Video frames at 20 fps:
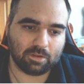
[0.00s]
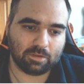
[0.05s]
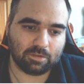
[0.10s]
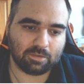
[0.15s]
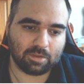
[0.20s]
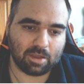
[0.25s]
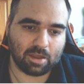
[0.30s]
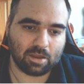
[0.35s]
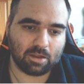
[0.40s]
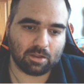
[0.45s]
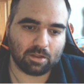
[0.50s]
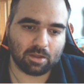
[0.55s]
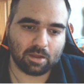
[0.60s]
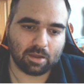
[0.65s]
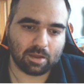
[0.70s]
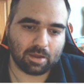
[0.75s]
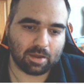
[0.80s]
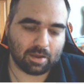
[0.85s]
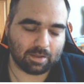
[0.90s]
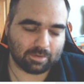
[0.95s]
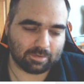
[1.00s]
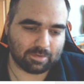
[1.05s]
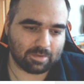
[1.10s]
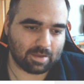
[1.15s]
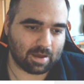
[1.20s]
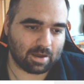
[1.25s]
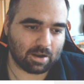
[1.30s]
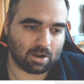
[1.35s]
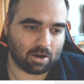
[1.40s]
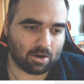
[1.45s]
say it's
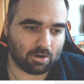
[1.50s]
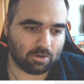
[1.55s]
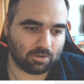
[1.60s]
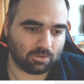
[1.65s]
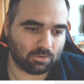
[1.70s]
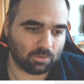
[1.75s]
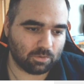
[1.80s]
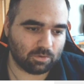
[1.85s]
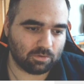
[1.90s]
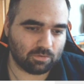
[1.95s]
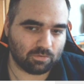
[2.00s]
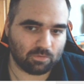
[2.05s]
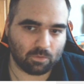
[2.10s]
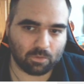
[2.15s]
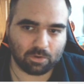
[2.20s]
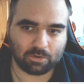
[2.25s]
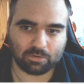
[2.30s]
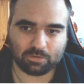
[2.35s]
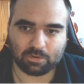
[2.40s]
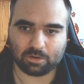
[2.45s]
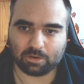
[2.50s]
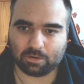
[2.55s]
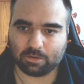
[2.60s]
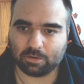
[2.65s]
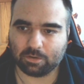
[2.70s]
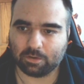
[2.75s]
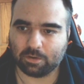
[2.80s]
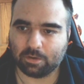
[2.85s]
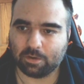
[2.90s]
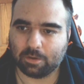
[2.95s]
not hard to enforce it.
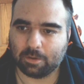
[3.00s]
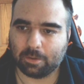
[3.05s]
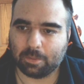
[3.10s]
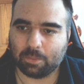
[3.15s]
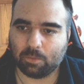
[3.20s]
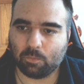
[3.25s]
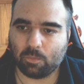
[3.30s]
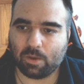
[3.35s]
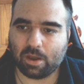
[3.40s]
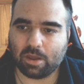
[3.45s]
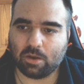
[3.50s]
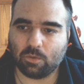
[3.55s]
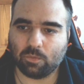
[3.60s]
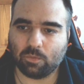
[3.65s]
The way to